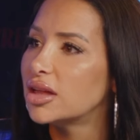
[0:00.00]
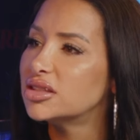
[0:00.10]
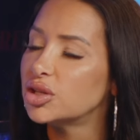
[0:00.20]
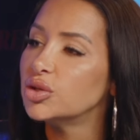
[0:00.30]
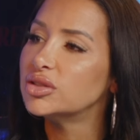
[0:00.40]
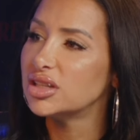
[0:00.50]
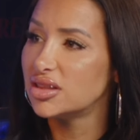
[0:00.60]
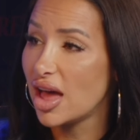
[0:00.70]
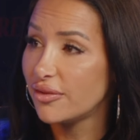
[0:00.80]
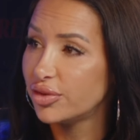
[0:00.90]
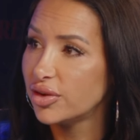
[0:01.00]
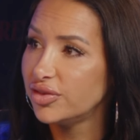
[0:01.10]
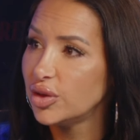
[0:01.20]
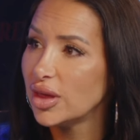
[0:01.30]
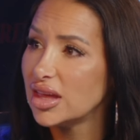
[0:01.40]
And so you did that for a
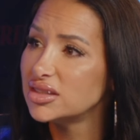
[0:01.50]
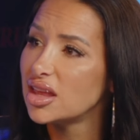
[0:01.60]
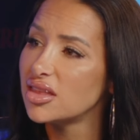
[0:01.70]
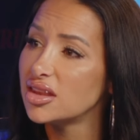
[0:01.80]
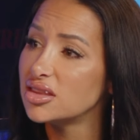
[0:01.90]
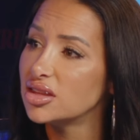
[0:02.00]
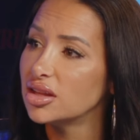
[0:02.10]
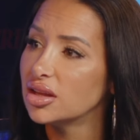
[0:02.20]
few years, and then three